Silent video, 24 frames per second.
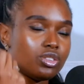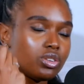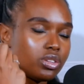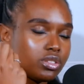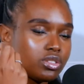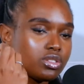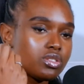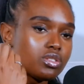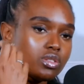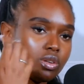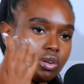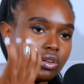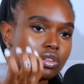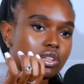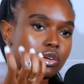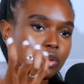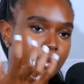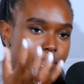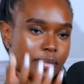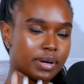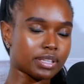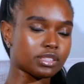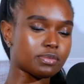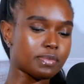the dots all the
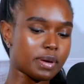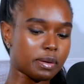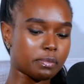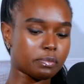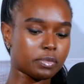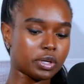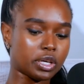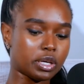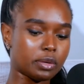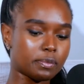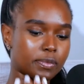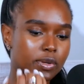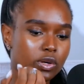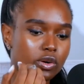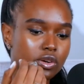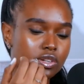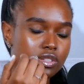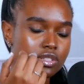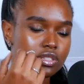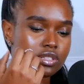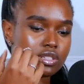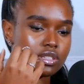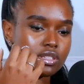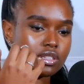way back to my upbringing
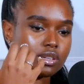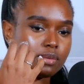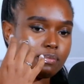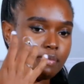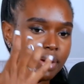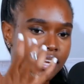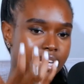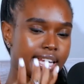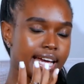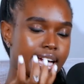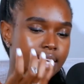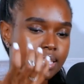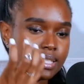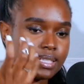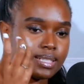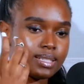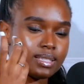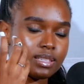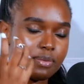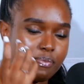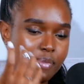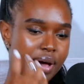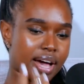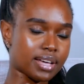because my dad
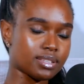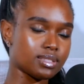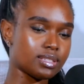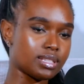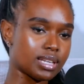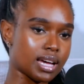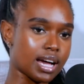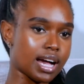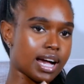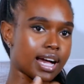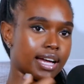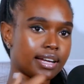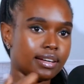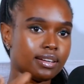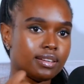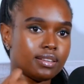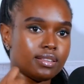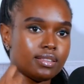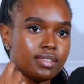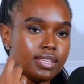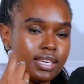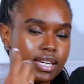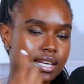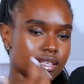is a pastor
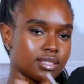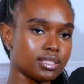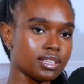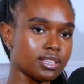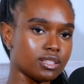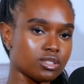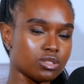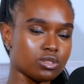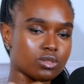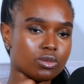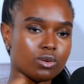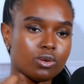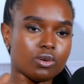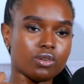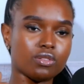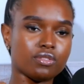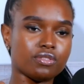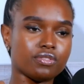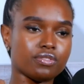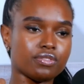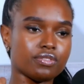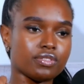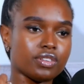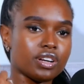and the essence
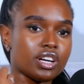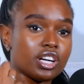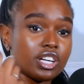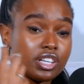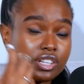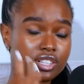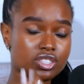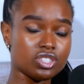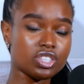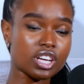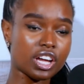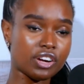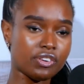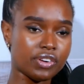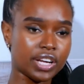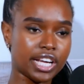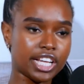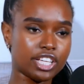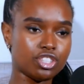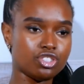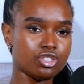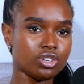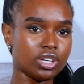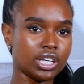of christian
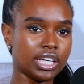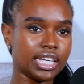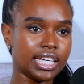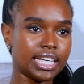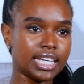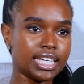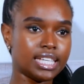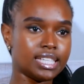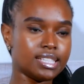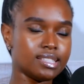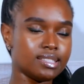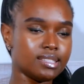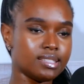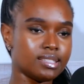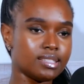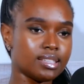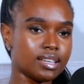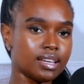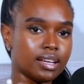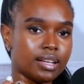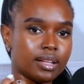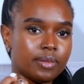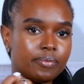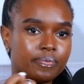religion
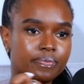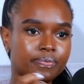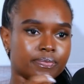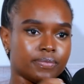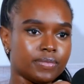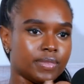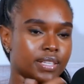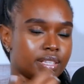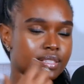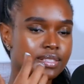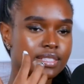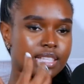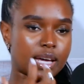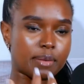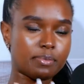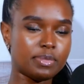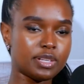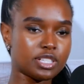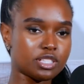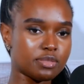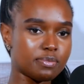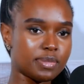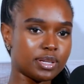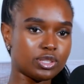is the
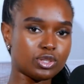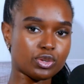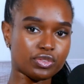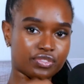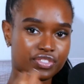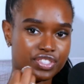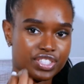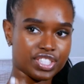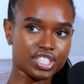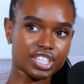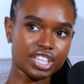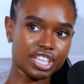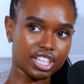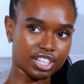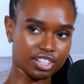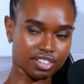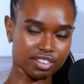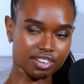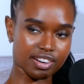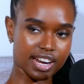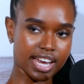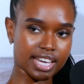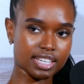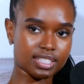establishment of
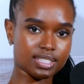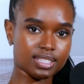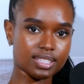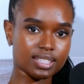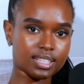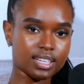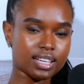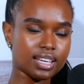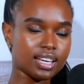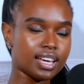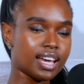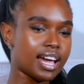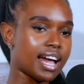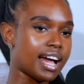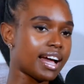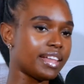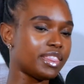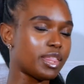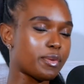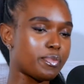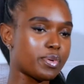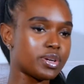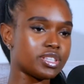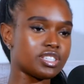sin, right? Mm-hmm.
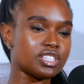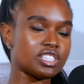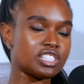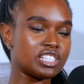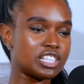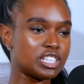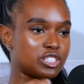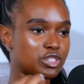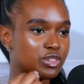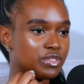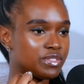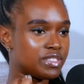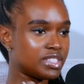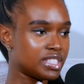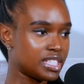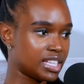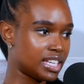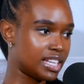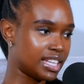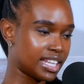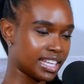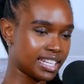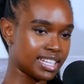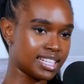And the presence of
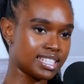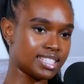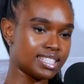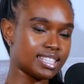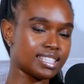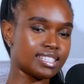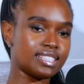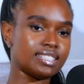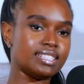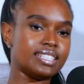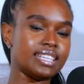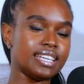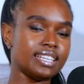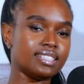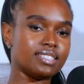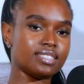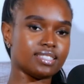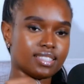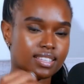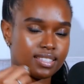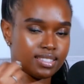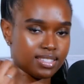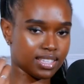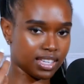sin that
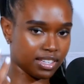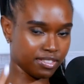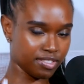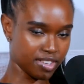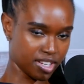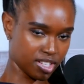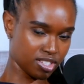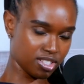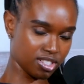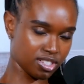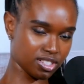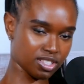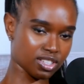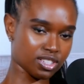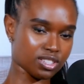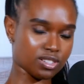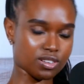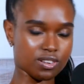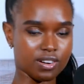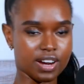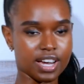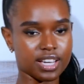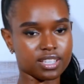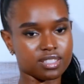necessitates the Savior
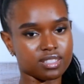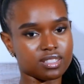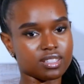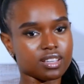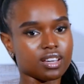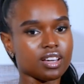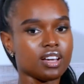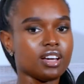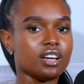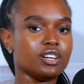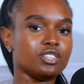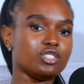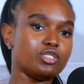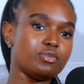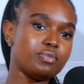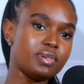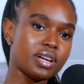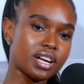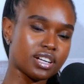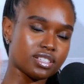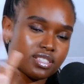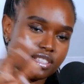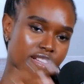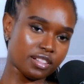Jesus Christ to
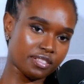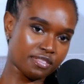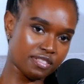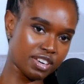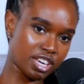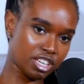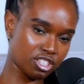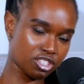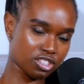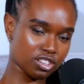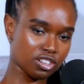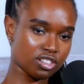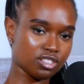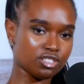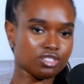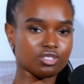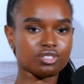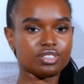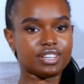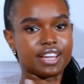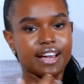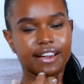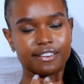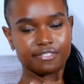be our salvation,
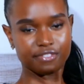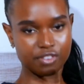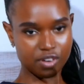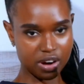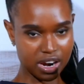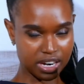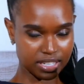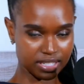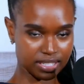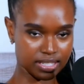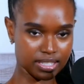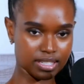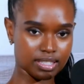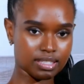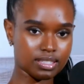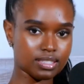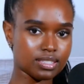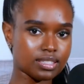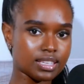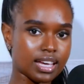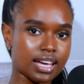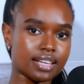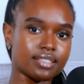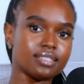to die for our
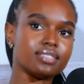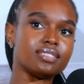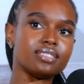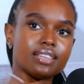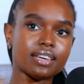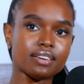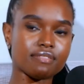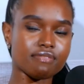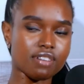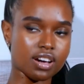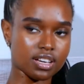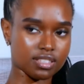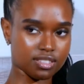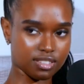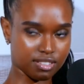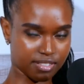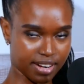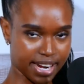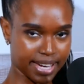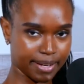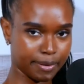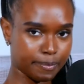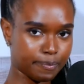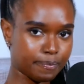sins and save us,
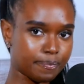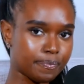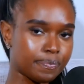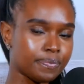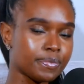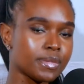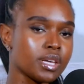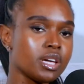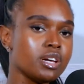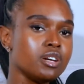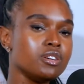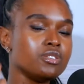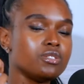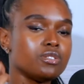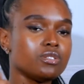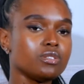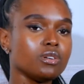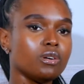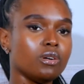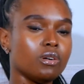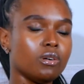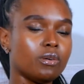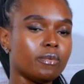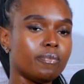right?
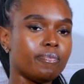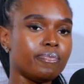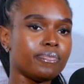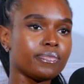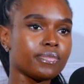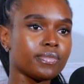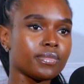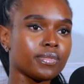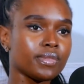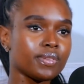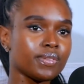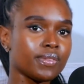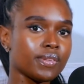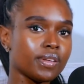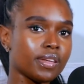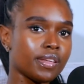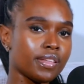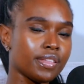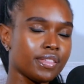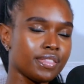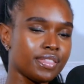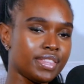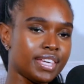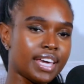So
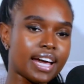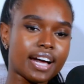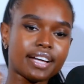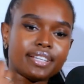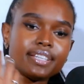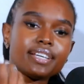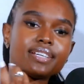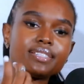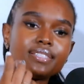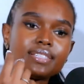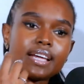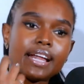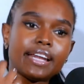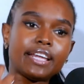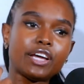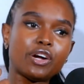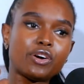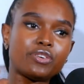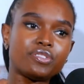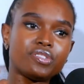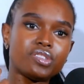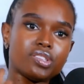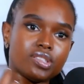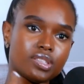the
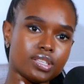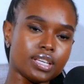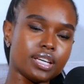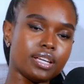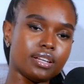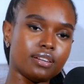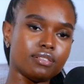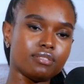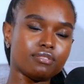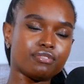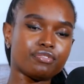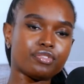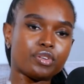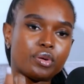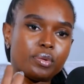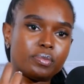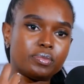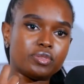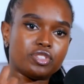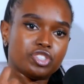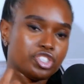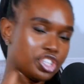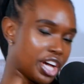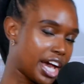understanding of sin
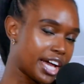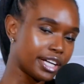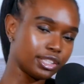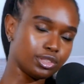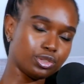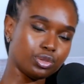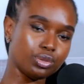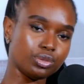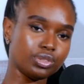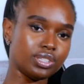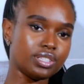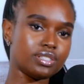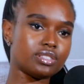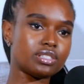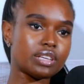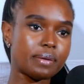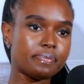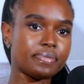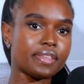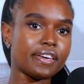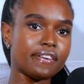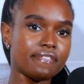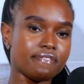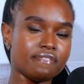from childhood is
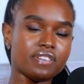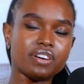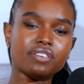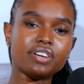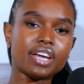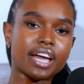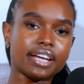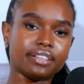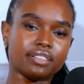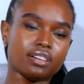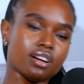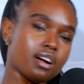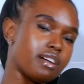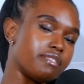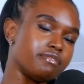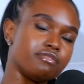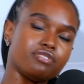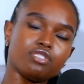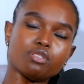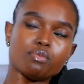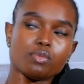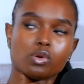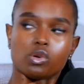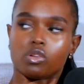something very
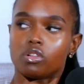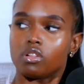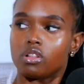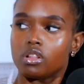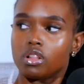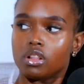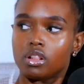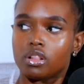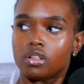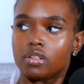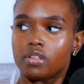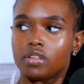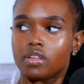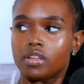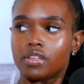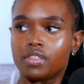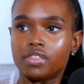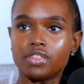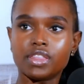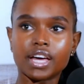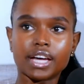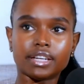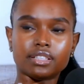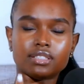uncomfortable
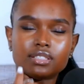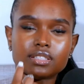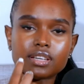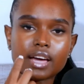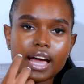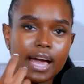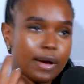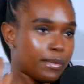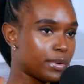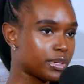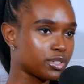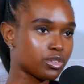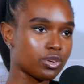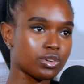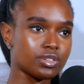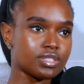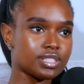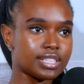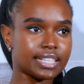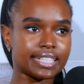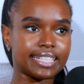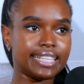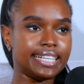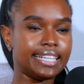that I was
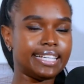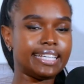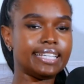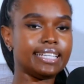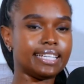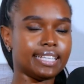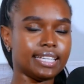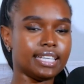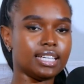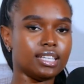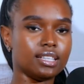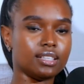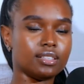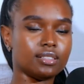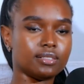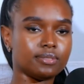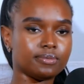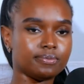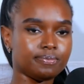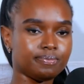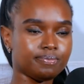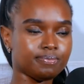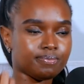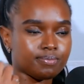constantly leaning in,
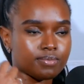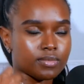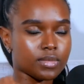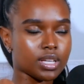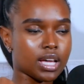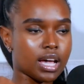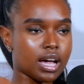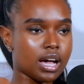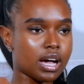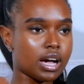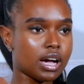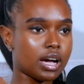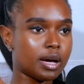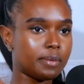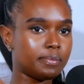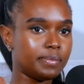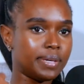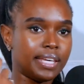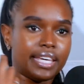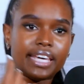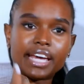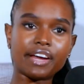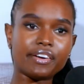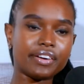
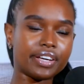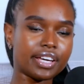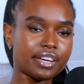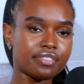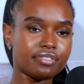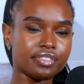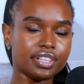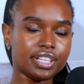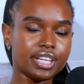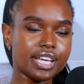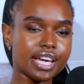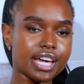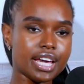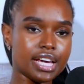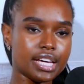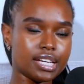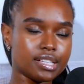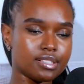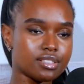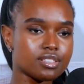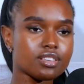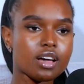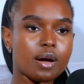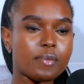um, hearing every
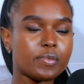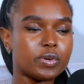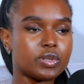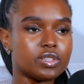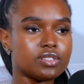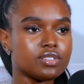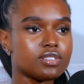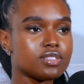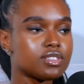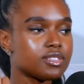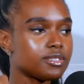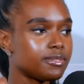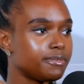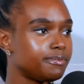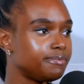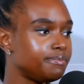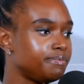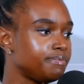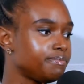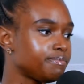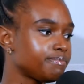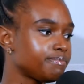day in sermons,